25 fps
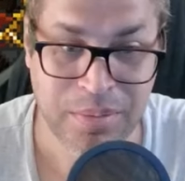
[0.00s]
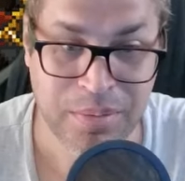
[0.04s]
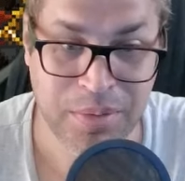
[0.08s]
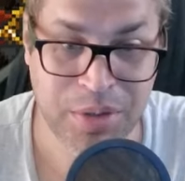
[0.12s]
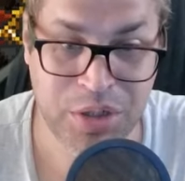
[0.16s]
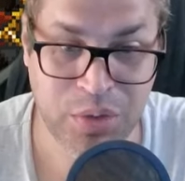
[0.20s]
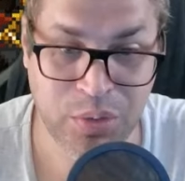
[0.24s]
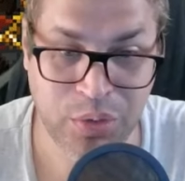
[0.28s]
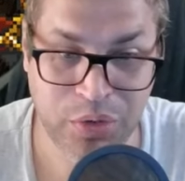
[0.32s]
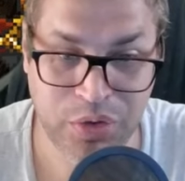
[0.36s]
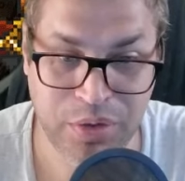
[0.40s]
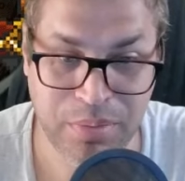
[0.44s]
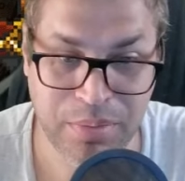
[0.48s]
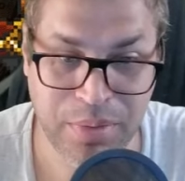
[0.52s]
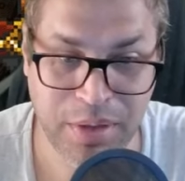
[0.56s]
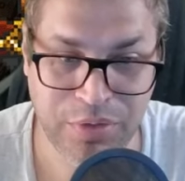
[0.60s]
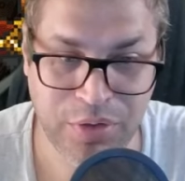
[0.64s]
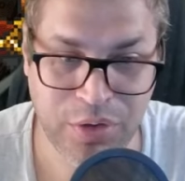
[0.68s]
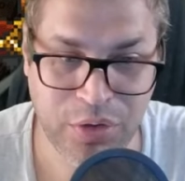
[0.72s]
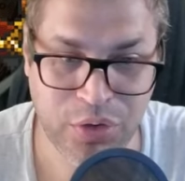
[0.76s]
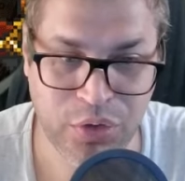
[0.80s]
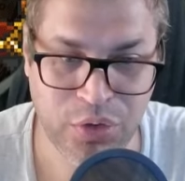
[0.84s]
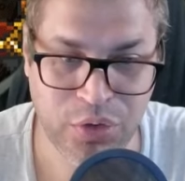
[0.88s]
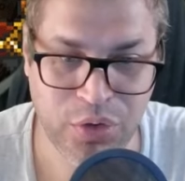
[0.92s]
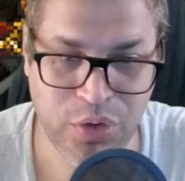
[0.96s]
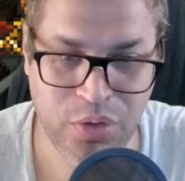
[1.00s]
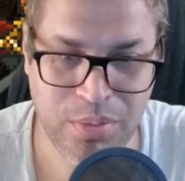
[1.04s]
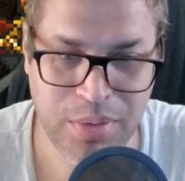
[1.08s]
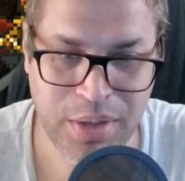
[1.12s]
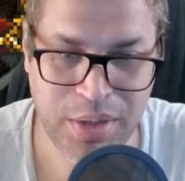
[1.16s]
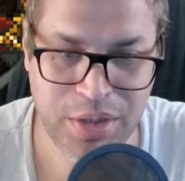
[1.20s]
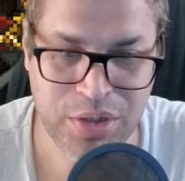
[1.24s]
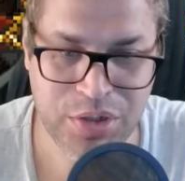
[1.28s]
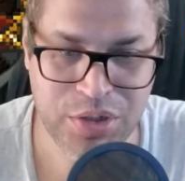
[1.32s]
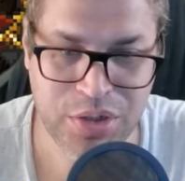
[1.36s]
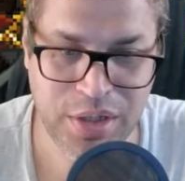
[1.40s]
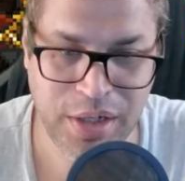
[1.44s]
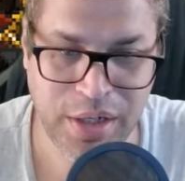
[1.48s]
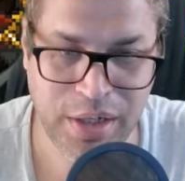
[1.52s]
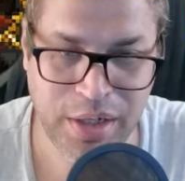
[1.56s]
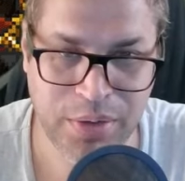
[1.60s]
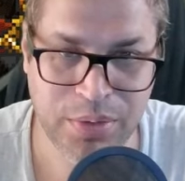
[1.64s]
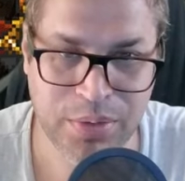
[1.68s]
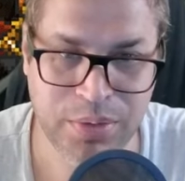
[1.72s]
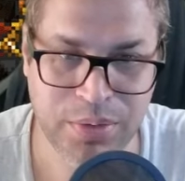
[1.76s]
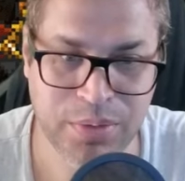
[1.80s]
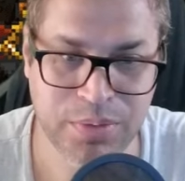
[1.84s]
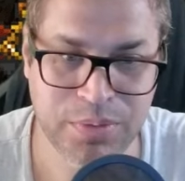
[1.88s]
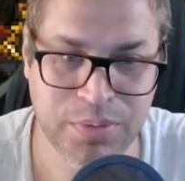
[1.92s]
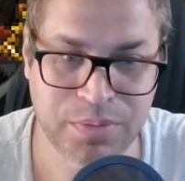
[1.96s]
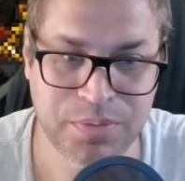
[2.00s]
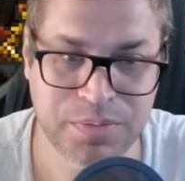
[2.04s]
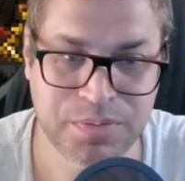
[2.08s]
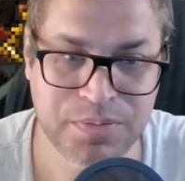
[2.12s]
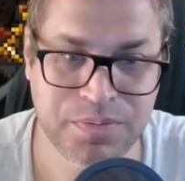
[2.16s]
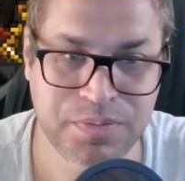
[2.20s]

But she was buffed so much that I don't know.